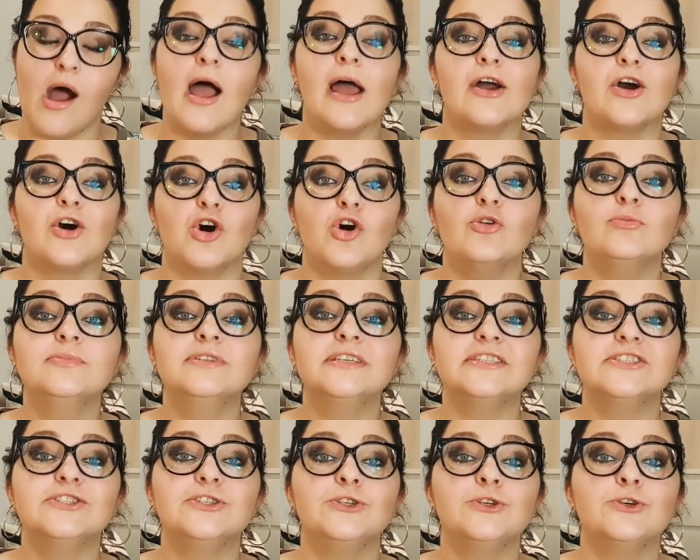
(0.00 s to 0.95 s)
I hope
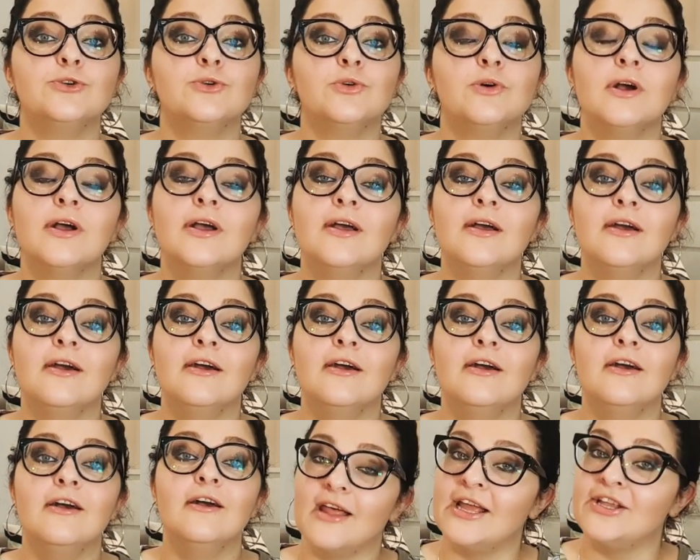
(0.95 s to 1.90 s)
that you
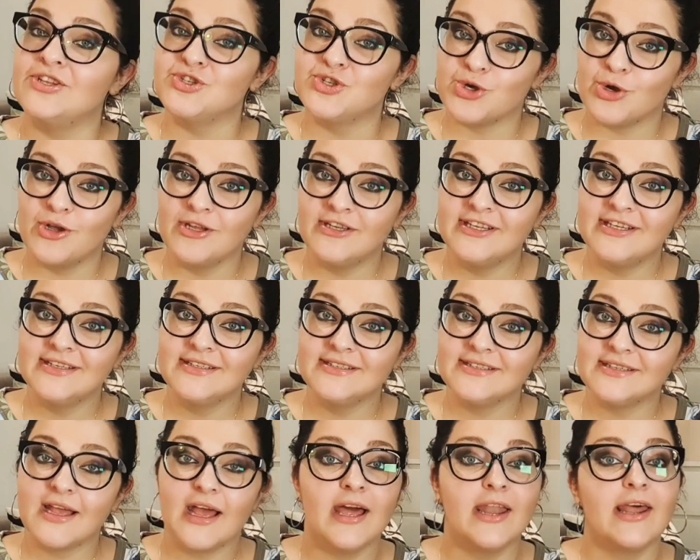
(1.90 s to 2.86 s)
enjoyed it
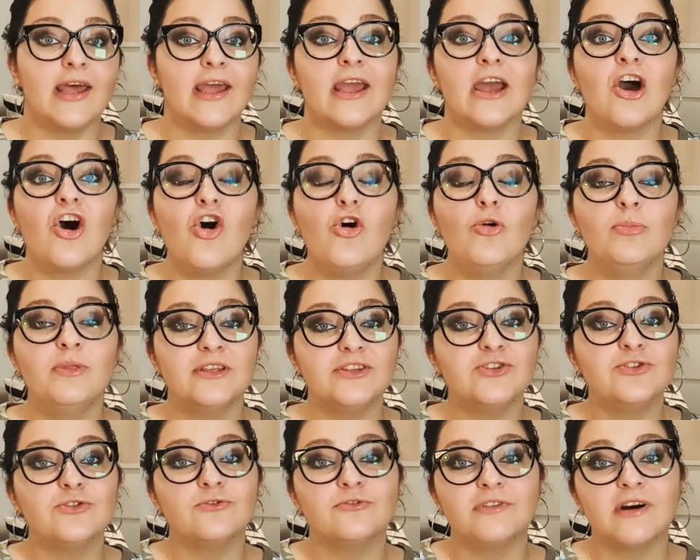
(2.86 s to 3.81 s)
and I hope
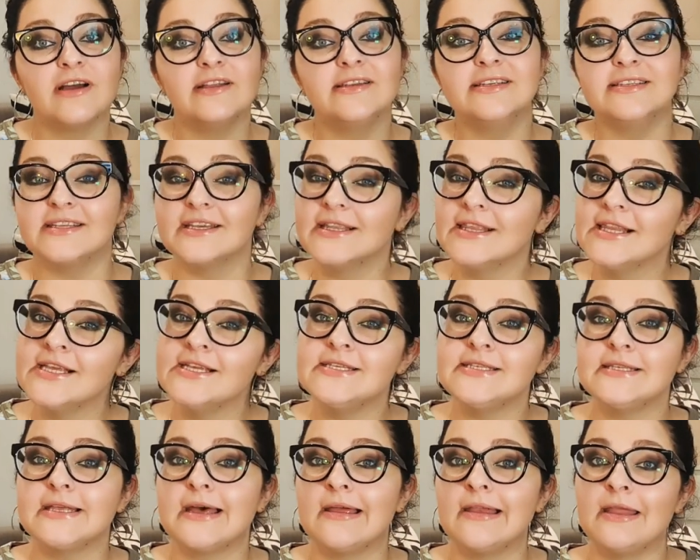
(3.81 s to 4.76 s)
that you'll find it at
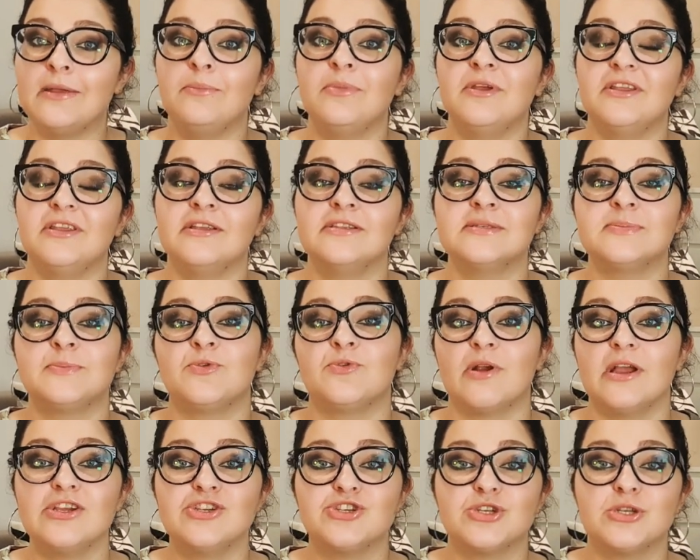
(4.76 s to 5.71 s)
least tiny bit
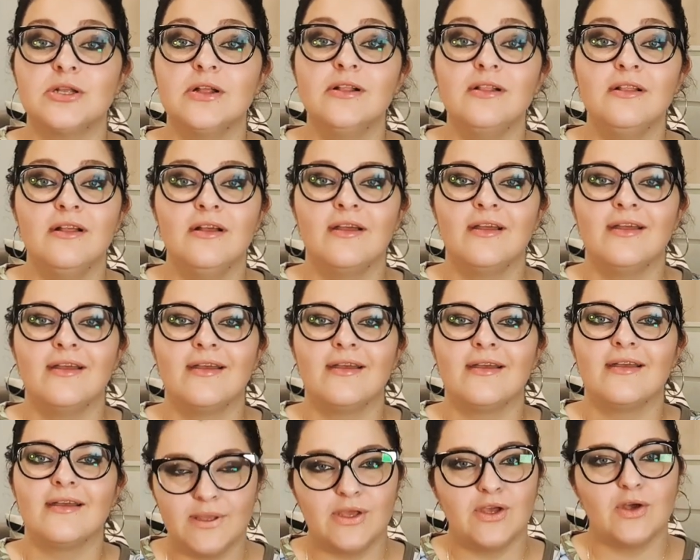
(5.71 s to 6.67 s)
inspirational
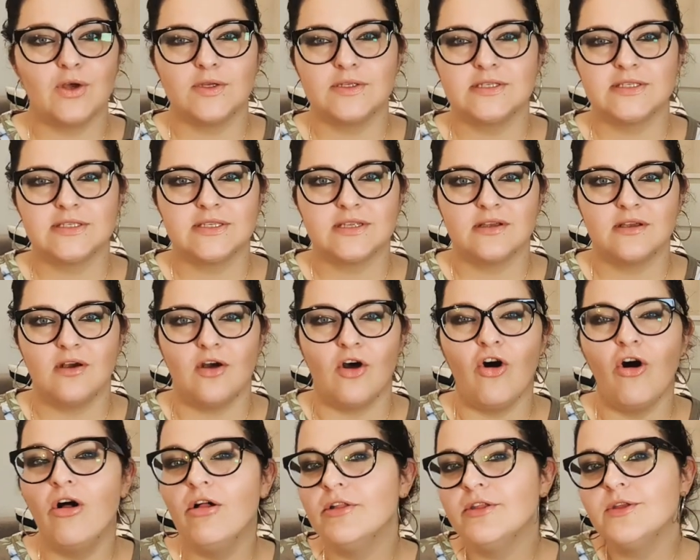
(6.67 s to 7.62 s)
because
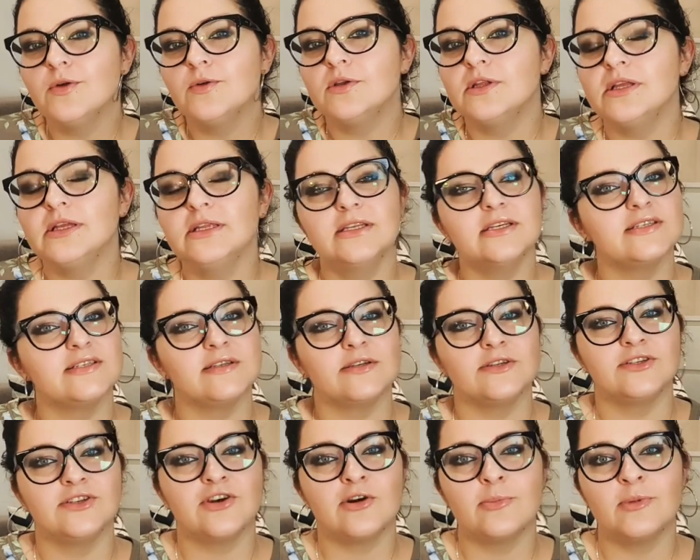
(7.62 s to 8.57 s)
all you need is
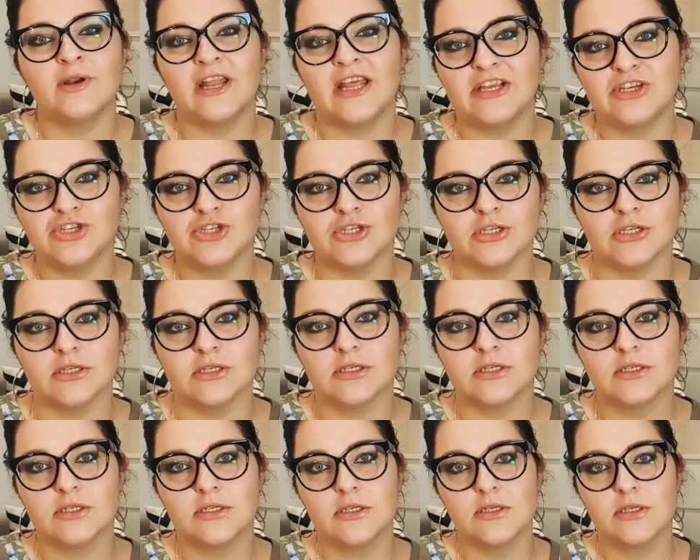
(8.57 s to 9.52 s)
determination.